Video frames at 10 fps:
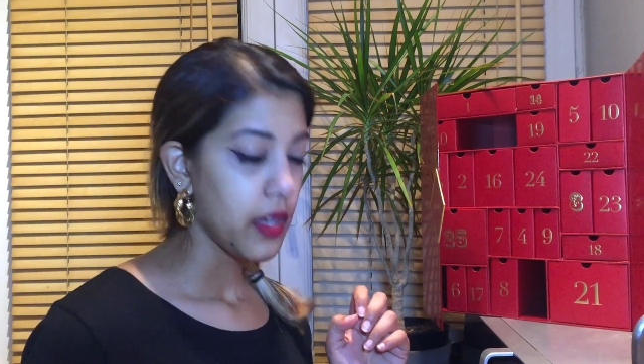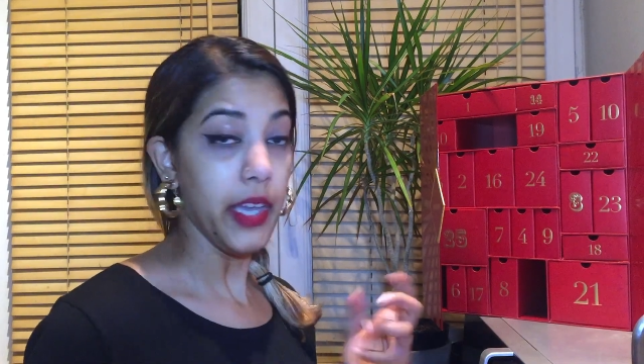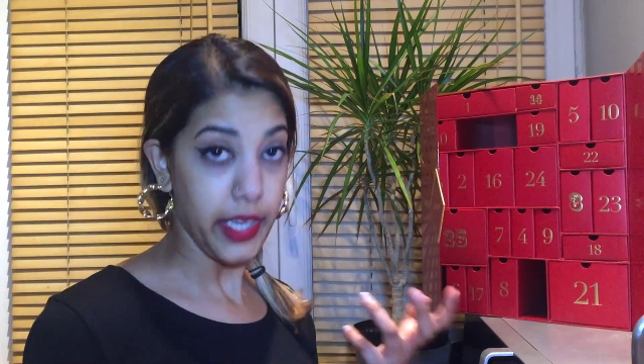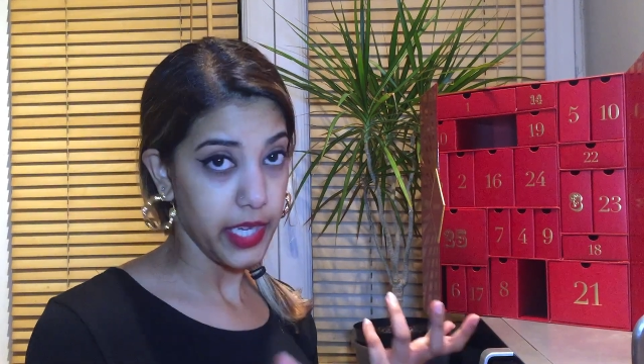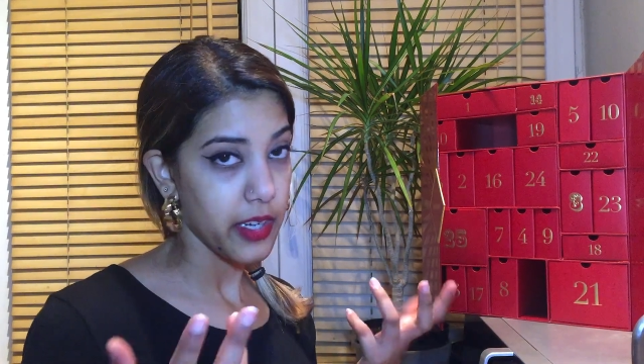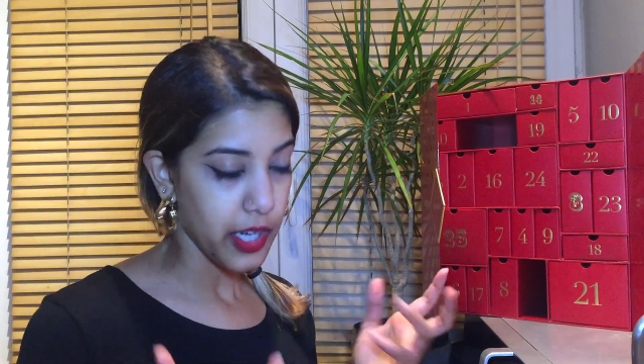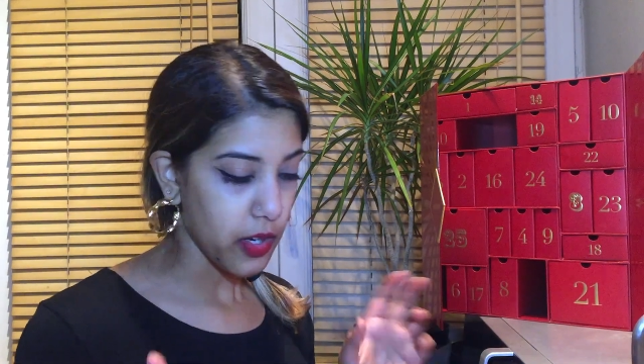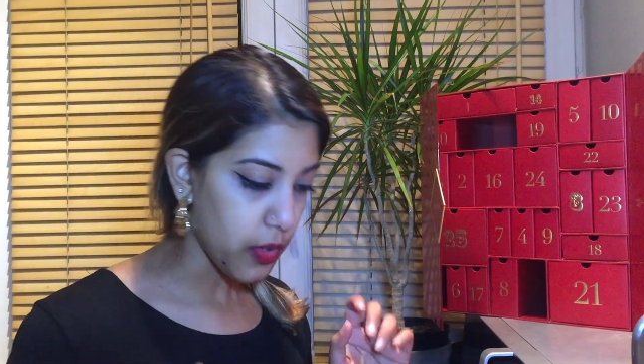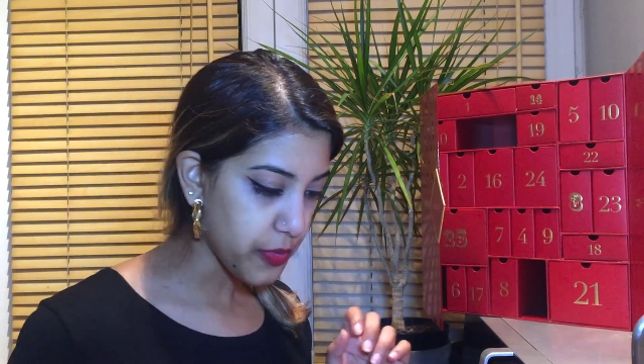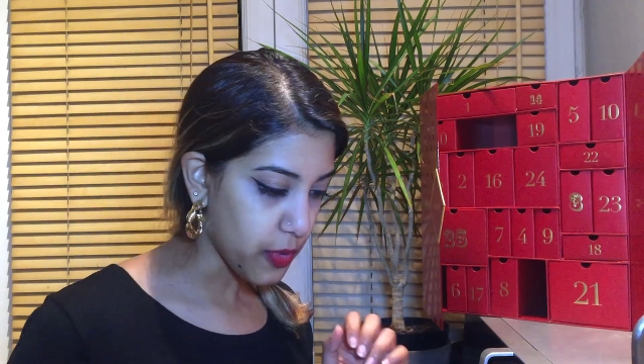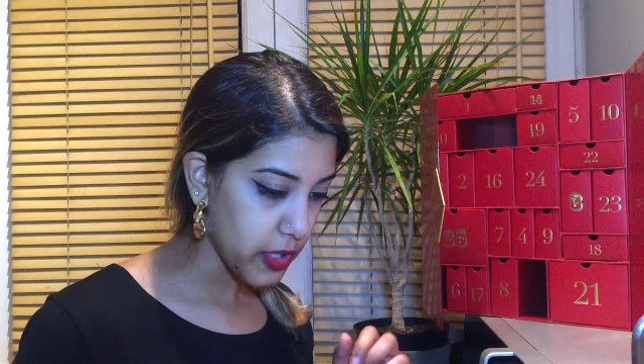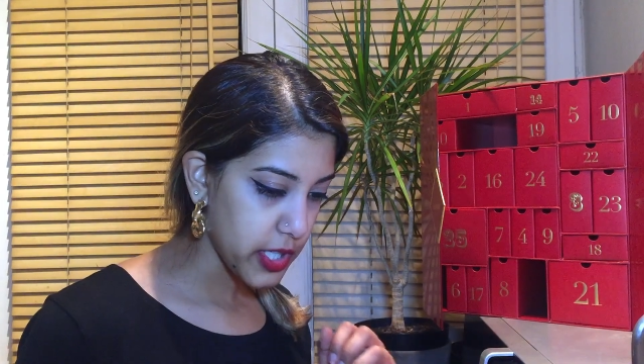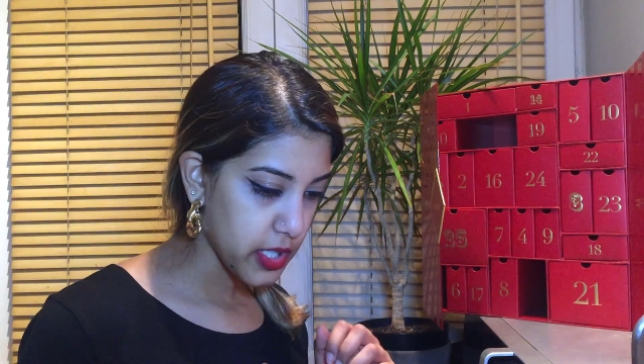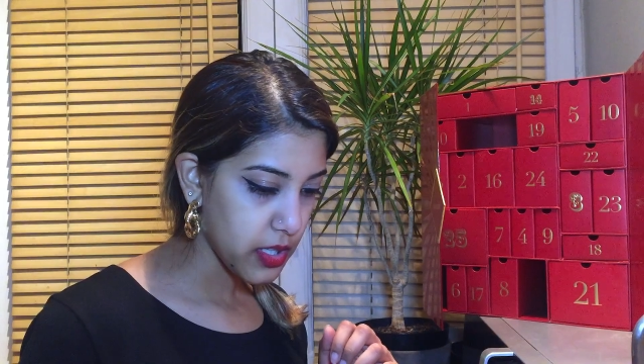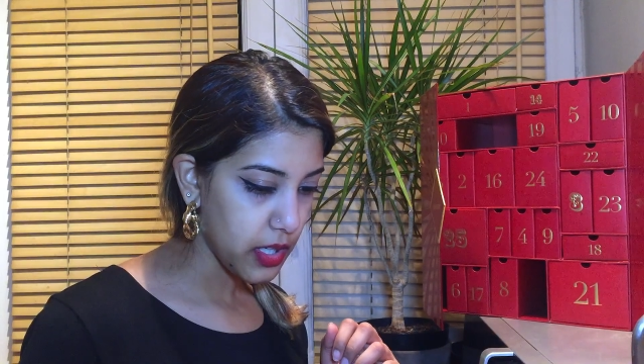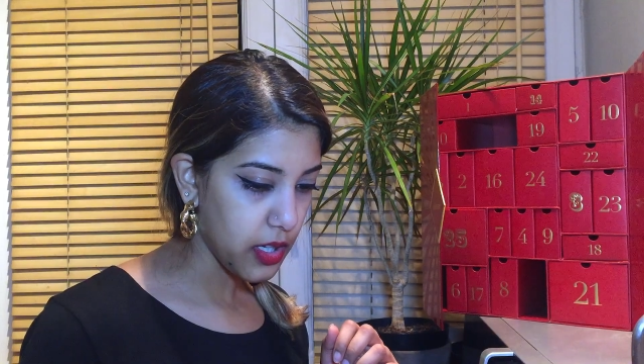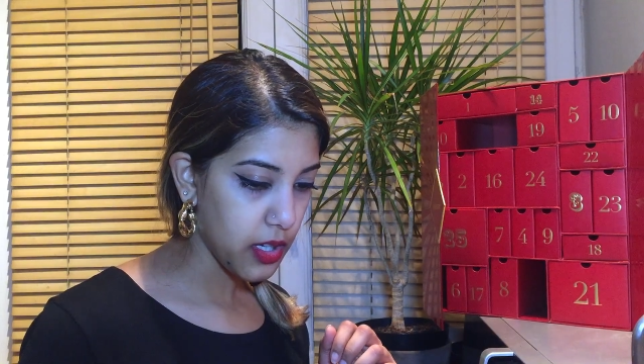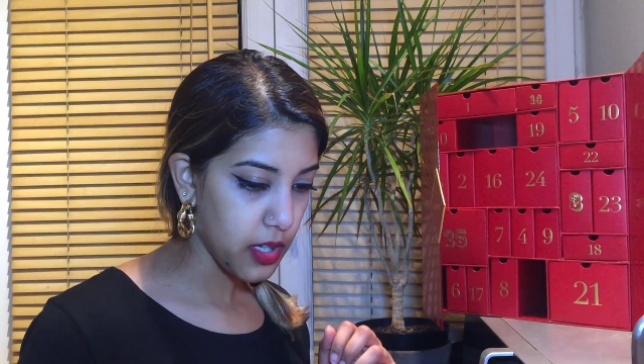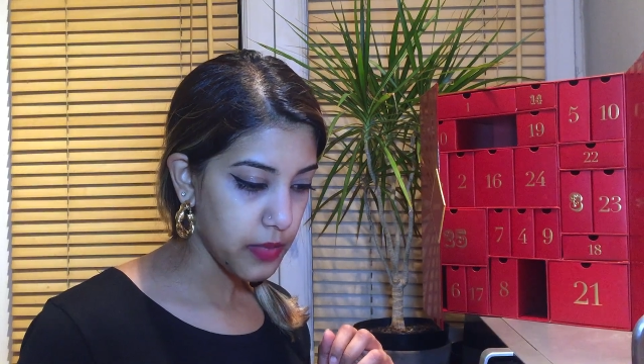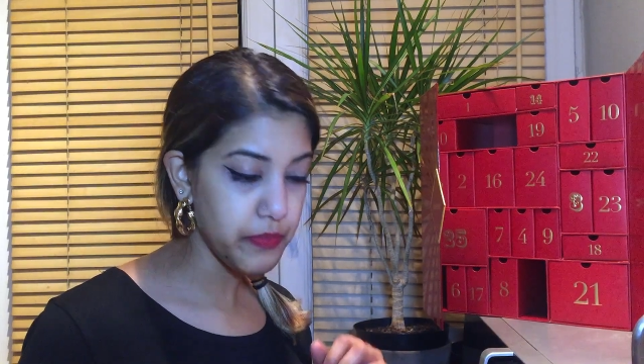hair care of course.
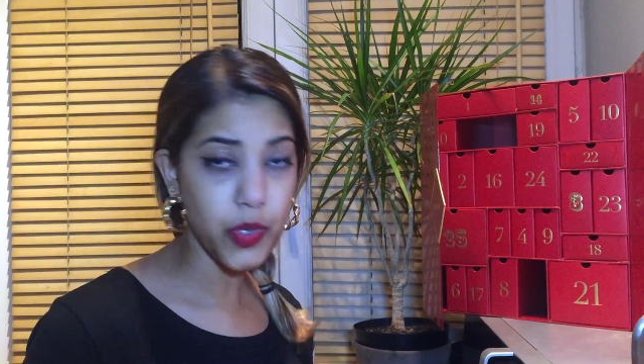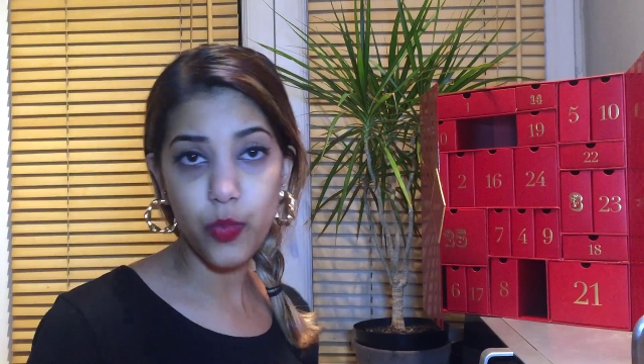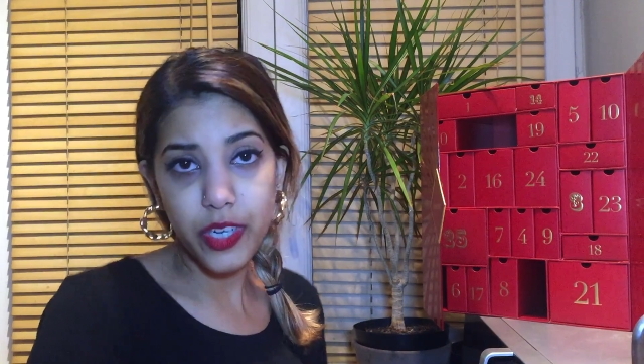We're